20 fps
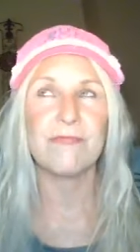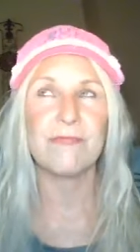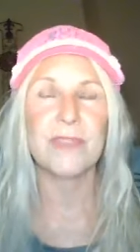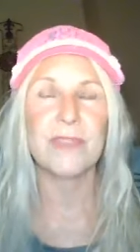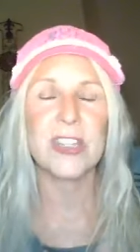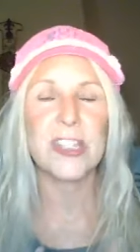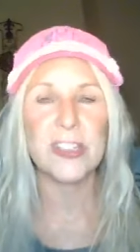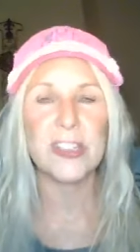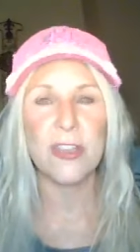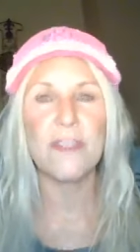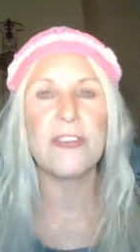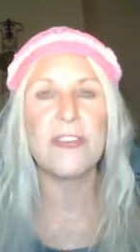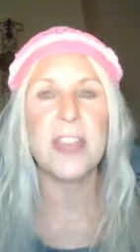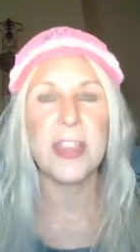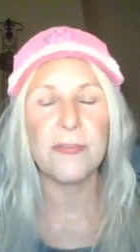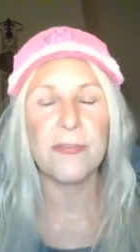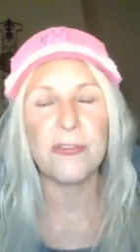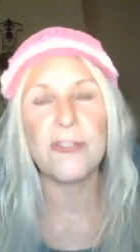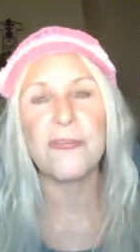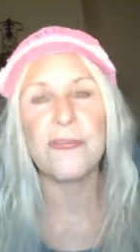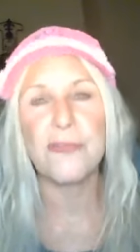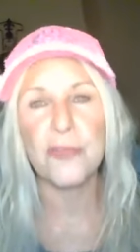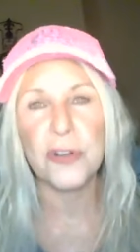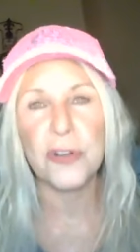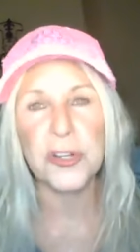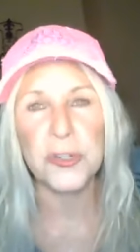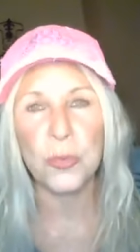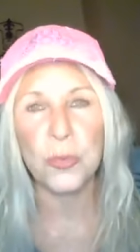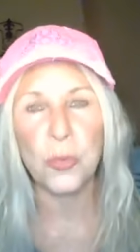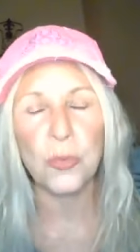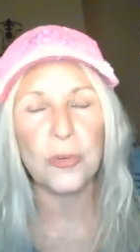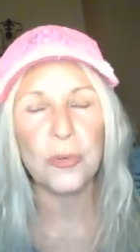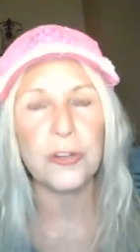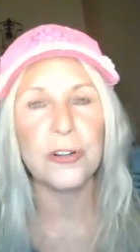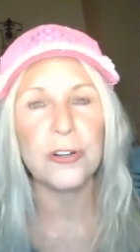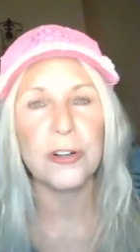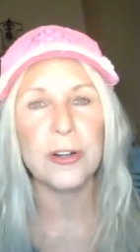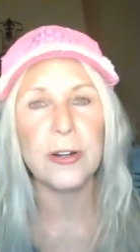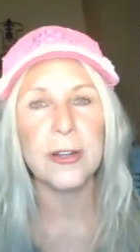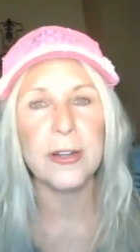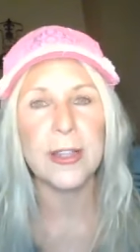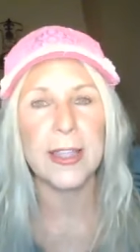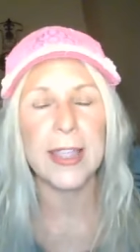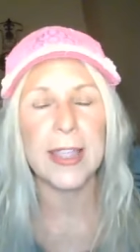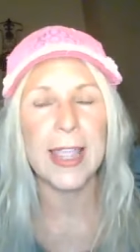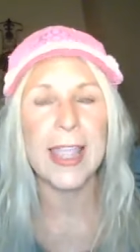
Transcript: so thankful for his word